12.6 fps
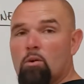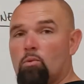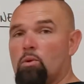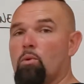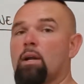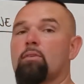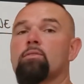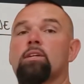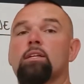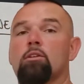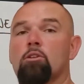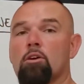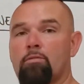we want everything to
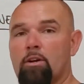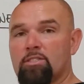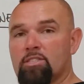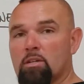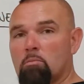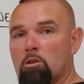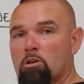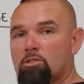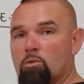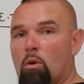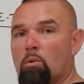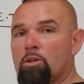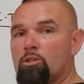look very similar to
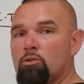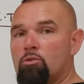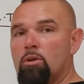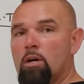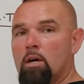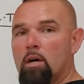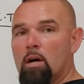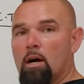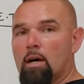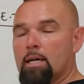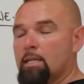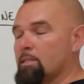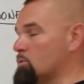what we do
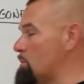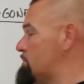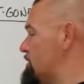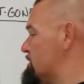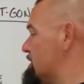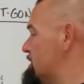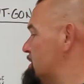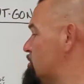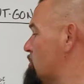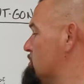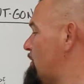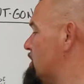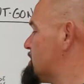in the sweep series in
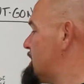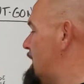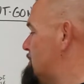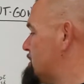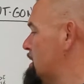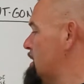terms of our steps.